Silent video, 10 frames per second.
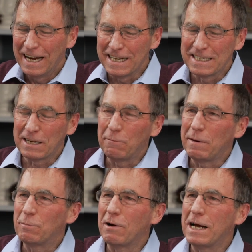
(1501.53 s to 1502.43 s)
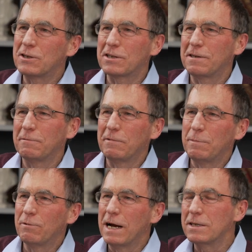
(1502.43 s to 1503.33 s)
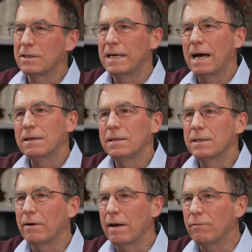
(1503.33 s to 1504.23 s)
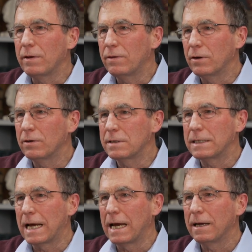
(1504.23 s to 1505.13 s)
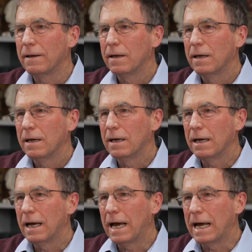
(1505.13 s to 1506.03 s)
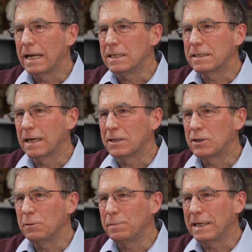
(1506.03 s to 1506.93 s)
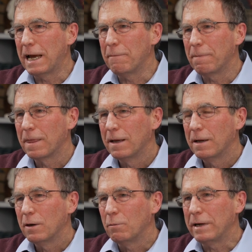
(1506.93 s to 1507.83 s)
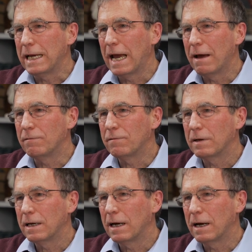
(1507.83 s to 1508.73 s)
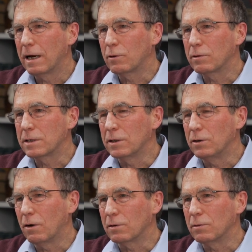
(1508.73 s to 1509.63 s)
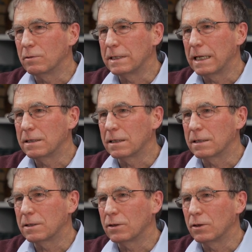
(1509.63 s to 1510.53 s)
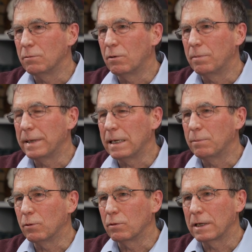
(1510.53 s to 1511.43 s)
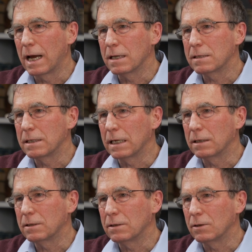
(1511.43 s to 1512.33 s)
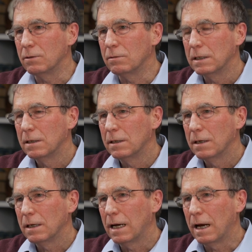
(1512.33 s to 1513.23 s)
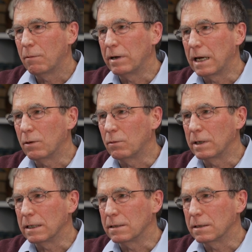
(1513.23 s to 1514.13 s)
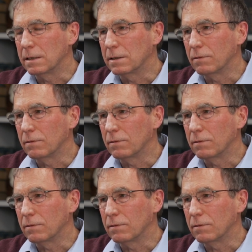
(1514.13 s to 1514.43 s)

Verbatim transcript: and so we branched we branched out. And so every Thursday uh, at uh, two p.m. we have uh, a Christian doctor or dentist who will be broadcasting to. Uh, we get audiences